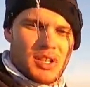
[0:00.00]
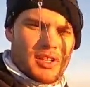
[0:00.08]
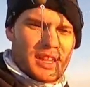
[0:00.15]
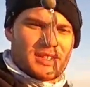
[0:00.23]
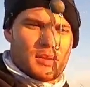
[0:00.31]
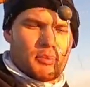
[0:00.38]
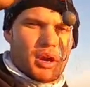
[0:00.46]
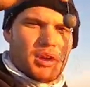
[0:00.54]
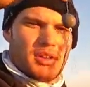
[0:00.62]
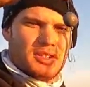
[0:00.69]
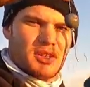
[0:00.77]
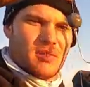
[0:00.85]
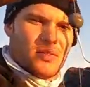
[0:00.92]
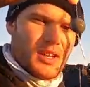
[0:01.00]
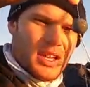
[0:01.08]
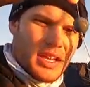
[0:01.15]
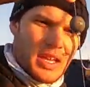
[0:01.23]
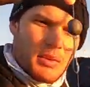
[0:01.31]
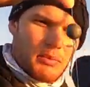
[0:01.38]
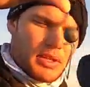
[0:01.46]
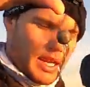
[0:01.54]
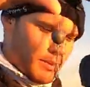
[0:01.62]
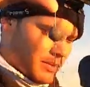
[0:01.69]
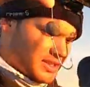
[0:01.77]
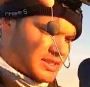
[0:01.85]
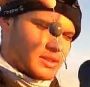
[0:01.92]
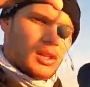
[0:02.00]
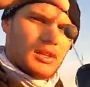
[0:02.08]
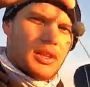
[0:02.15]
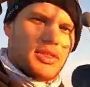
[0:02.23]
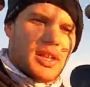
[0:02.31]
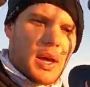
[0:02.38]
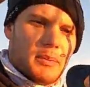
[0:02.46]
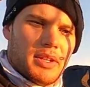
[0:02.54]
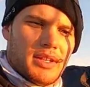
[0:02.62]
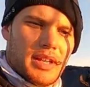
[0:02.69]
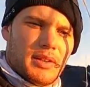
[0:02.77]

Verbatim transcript: So that's the bonus of being able to slowly thumb it